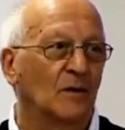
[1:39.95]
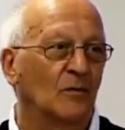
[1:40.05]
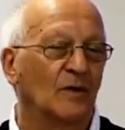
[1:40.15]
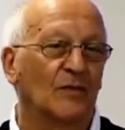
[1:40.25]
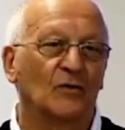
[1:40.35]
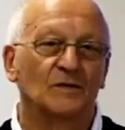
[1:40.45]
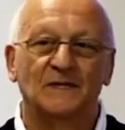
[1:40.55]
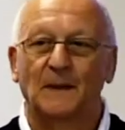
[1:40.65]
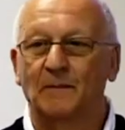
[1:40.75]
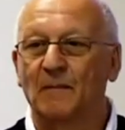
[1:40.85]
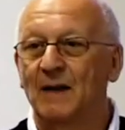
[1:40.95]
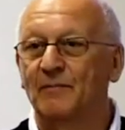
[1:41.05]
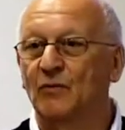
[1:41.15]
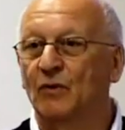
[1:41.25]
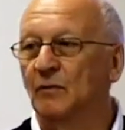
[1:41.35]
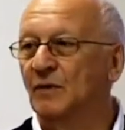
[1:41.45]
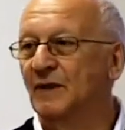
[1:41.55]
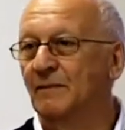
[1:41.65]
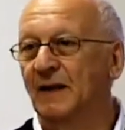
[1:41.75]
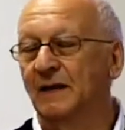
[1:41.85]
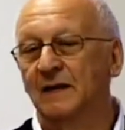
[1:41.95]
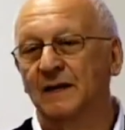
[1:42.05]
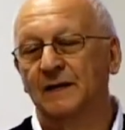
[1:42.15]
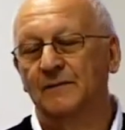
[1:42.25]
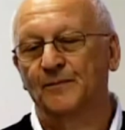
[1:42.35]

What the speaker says: We thought something might be wrong with him mentally.